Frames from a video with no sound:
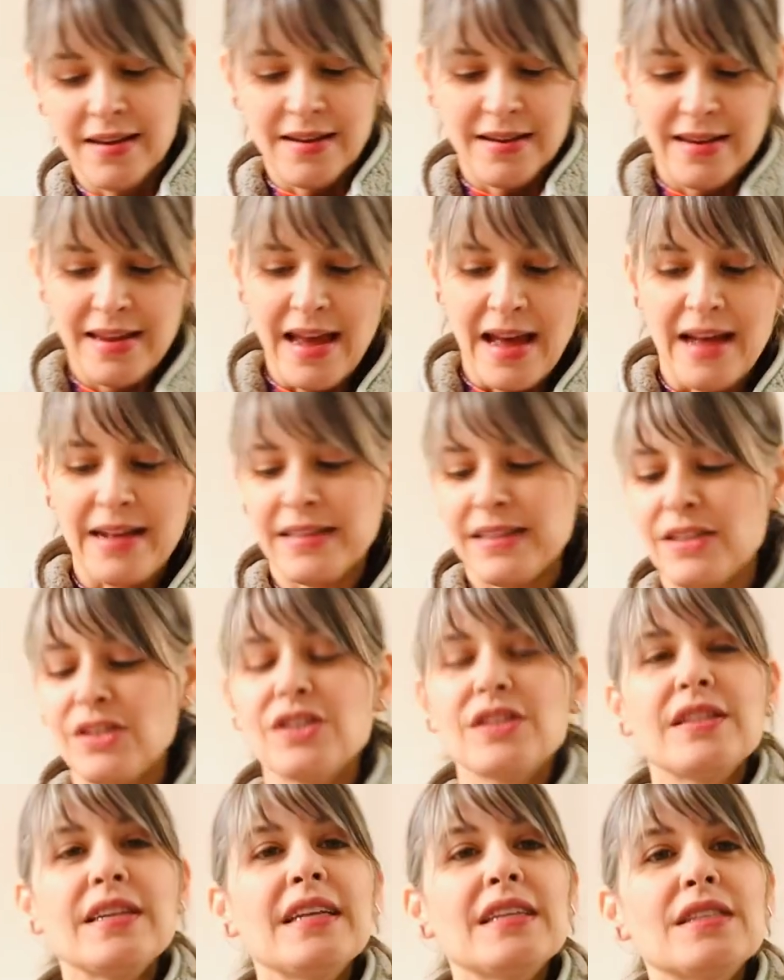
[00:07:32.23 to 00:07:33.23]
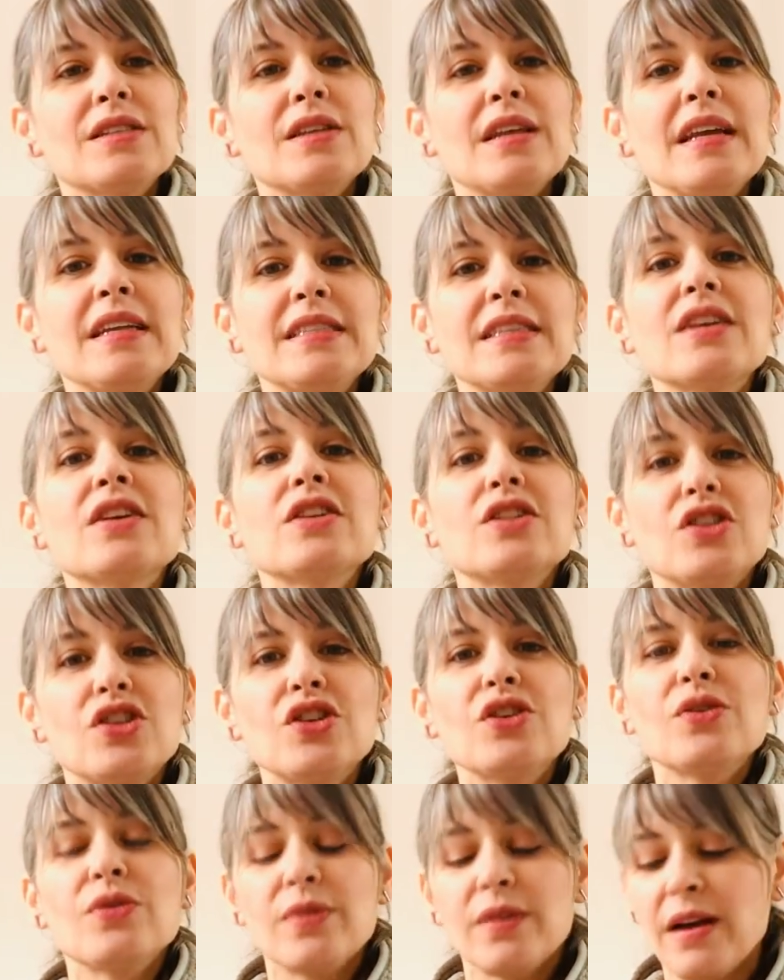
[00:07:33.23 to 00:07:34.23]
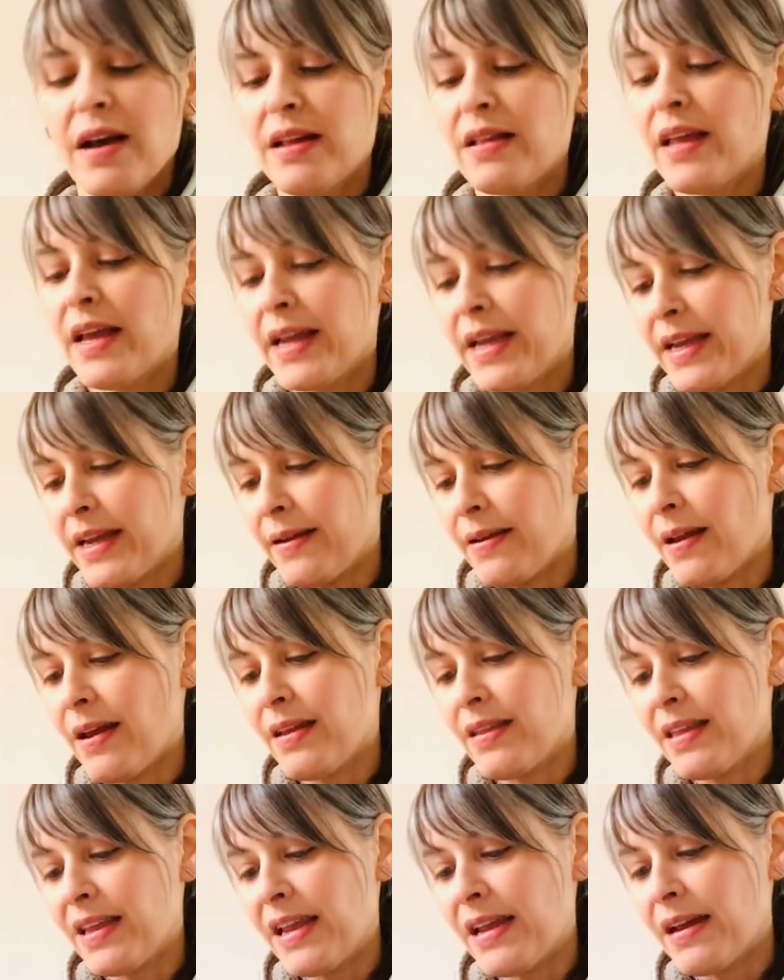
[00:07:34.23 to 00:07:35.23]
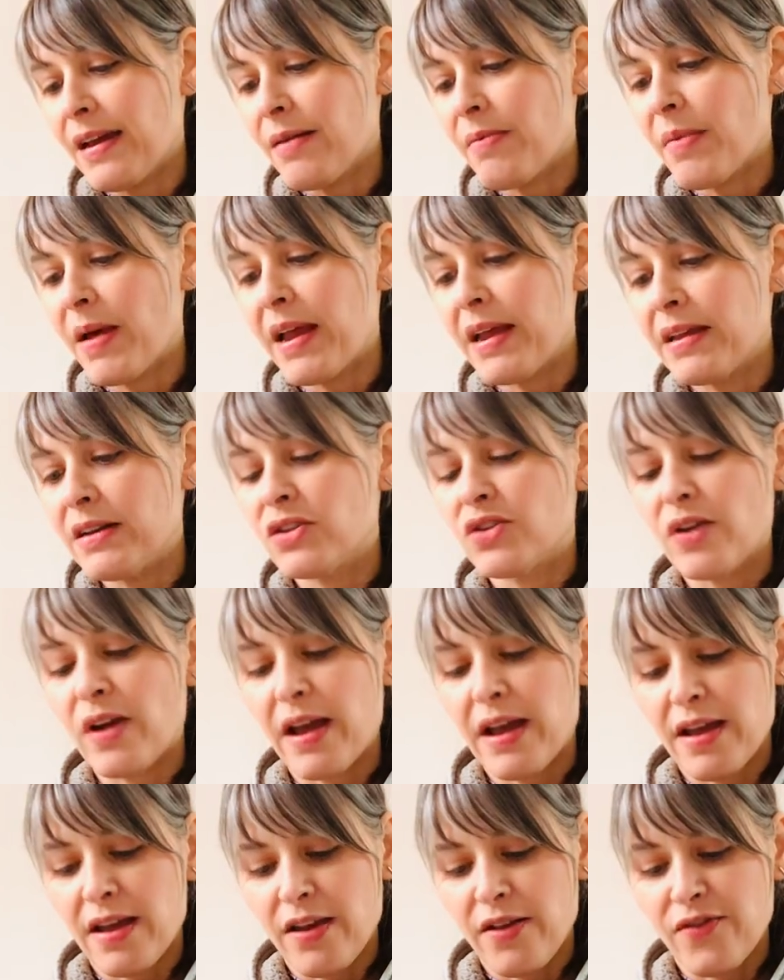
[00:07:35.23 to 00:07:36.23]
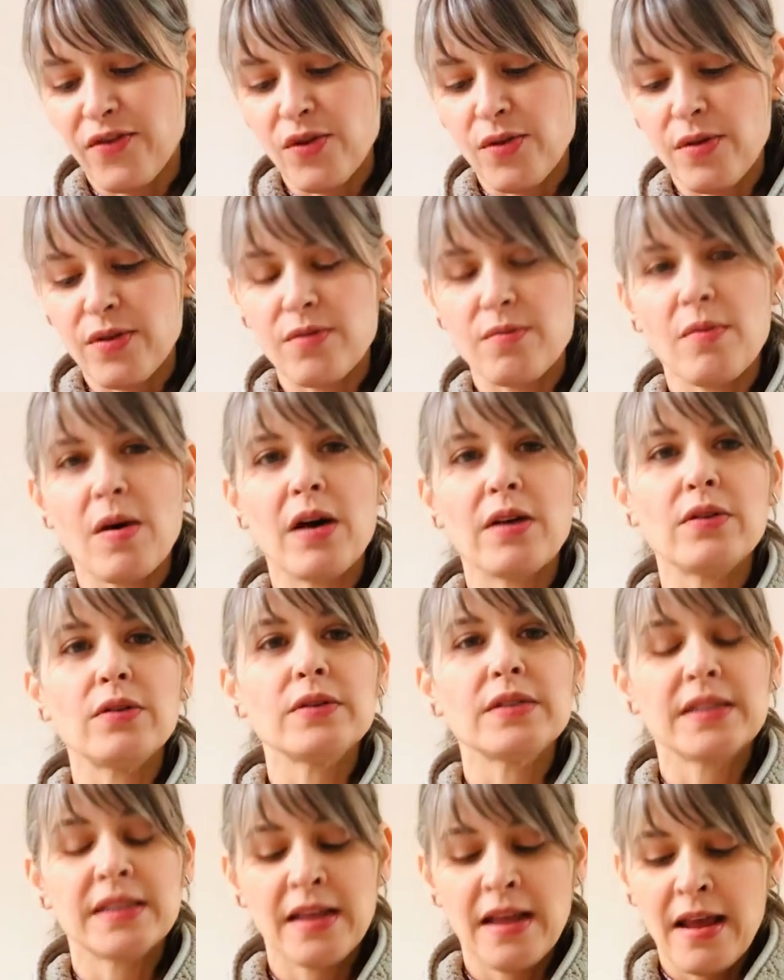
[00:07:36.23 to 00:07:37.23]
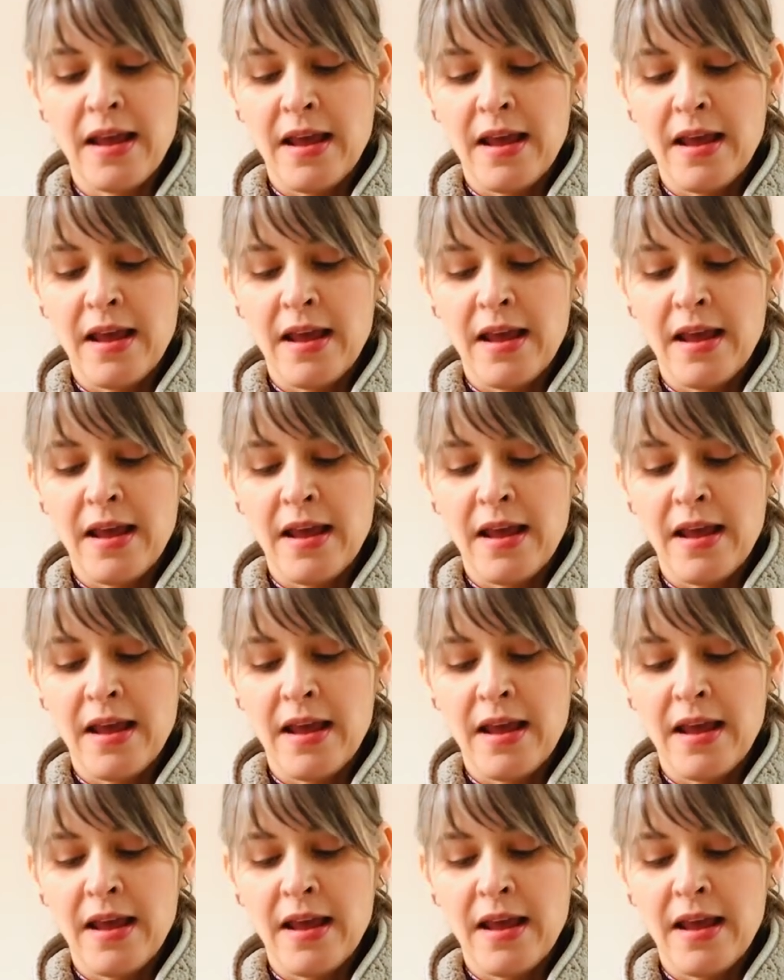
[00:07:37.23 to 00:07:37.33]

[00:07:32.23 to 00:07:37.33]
Yeah, it's a good shoe. I like it. I think I might try a few other models.